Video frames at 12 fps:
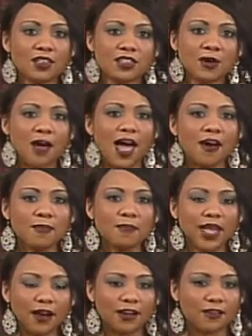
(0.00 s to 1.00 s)
So how
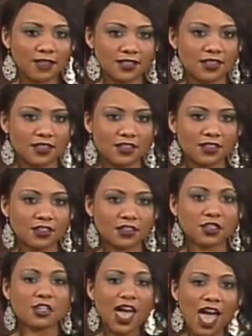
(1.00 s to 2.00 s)
imperative is it
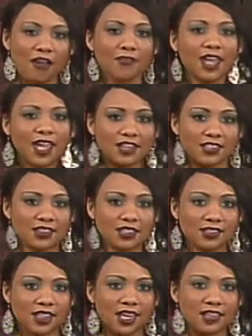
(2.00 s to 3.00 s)
to have an agent
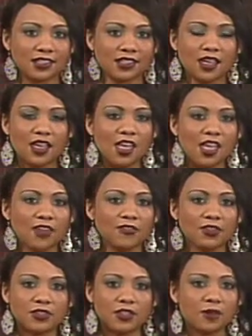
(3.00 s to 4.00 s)
these days? And if
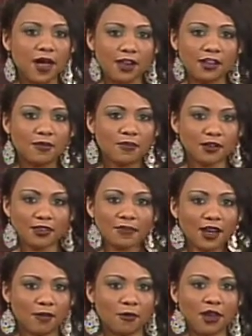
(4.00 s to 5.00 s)
you do, how do you book the
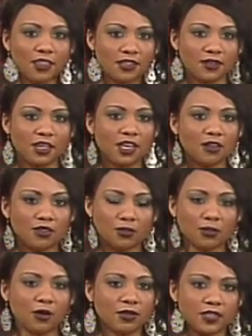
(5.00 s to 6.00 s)
right one that's going to get you the
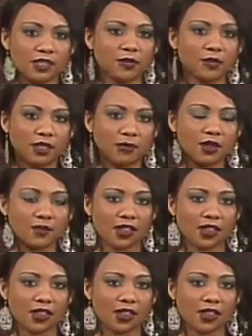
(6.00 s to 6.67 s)
roles that you really want to